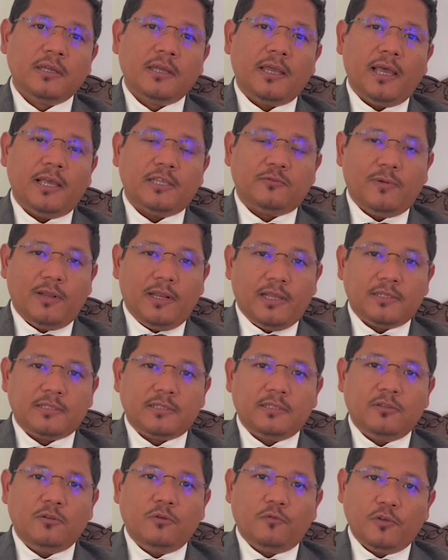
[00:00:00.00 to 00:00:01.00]
as well
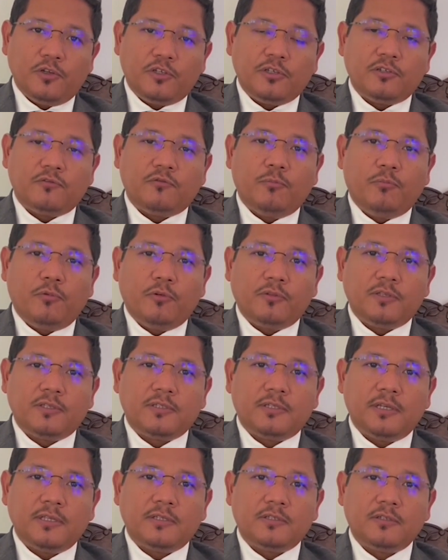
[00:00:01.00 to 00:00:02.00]
as the officials from both the
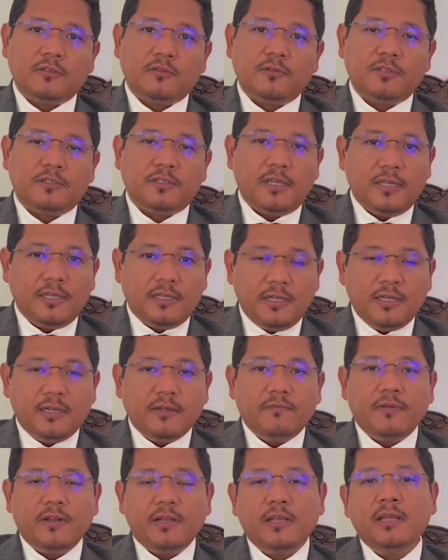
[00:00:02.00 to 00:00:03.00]
states. So it's indeed
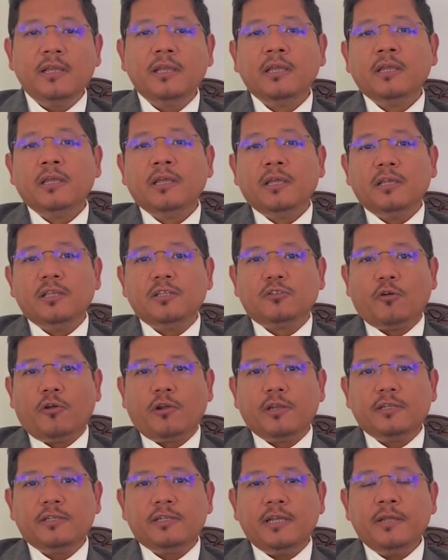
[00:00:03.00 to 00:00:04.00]
a very
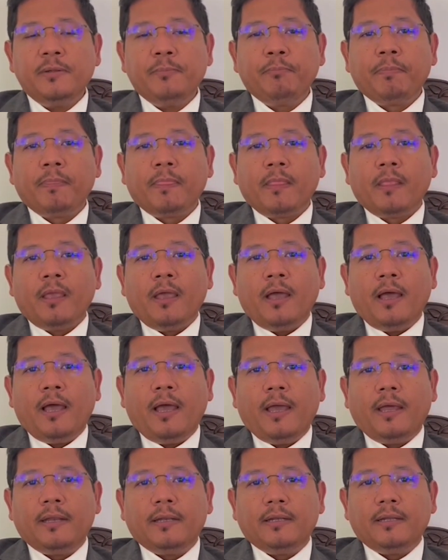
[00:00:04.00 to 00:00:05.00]
historic day,
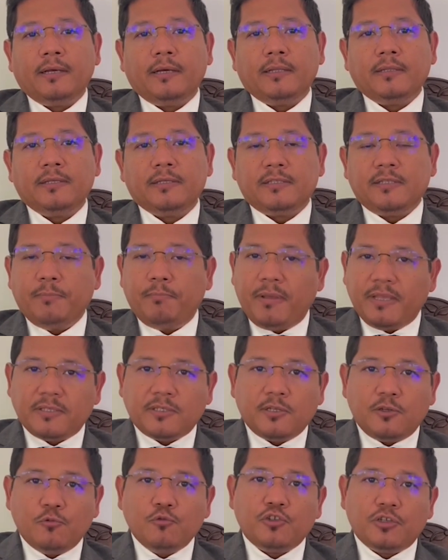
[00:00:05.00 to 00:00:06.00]
and this is the best
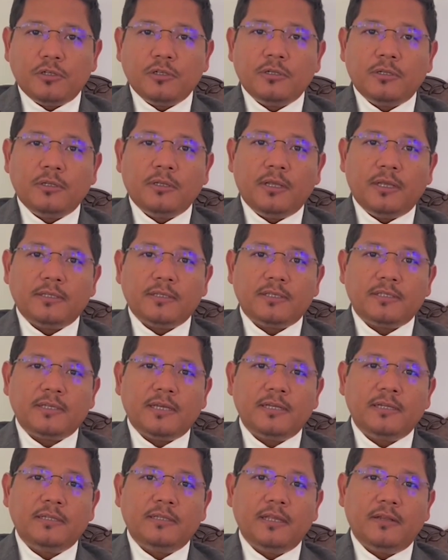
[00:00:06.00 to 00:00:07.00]
solution, as I
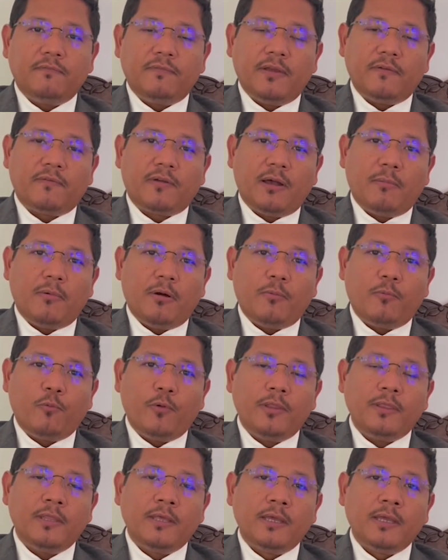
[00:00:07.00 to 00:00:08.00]
said, that we have come up
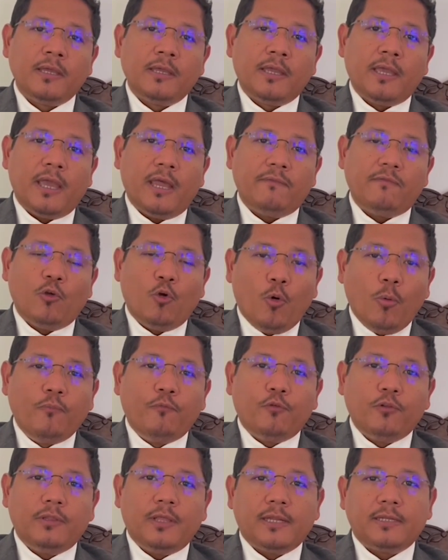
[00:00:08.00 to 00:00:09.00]
with. And we're
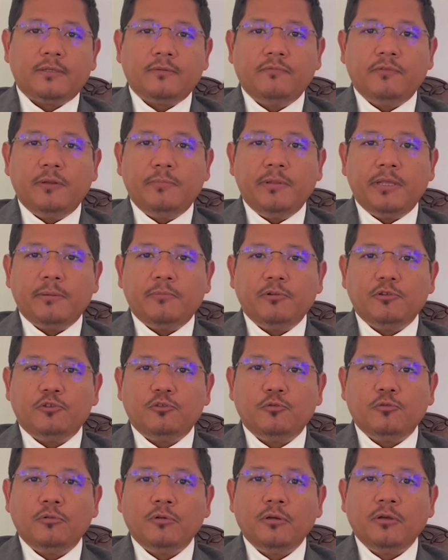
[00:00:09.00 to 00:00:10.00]
hopeful that we'll be able
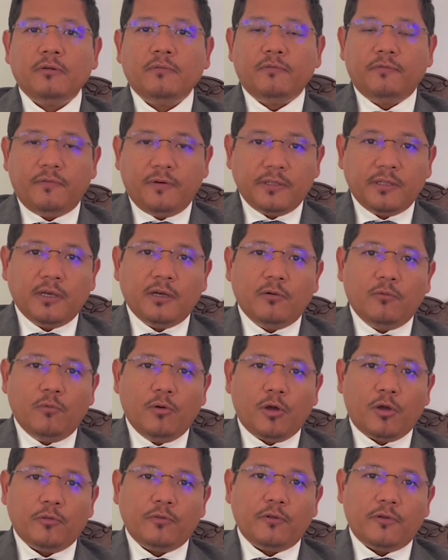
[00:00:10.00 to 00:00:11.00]
to further
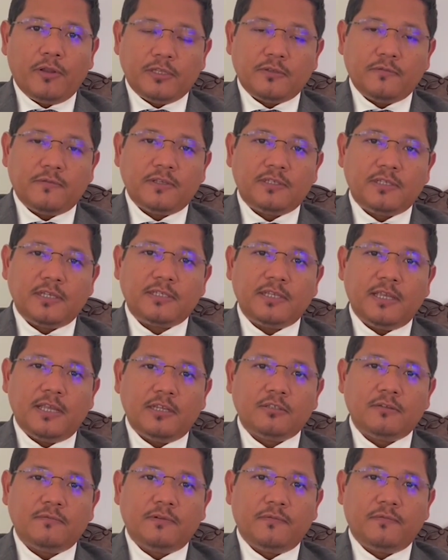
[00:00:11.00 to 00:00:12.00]
work on the rest of the 6
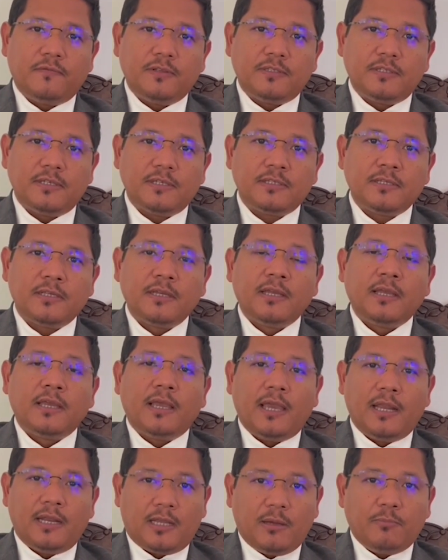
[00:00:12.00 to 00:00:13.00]
areas of differences
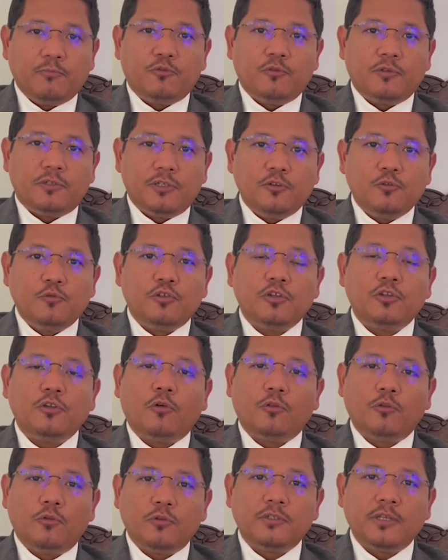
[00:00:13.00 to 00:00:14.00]
and come to a solution
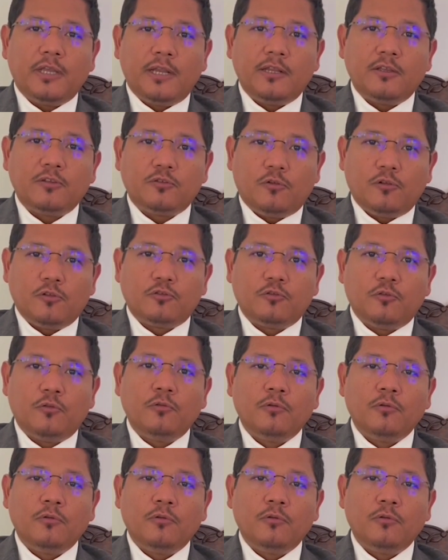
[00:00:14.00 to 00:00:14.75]
on those areas also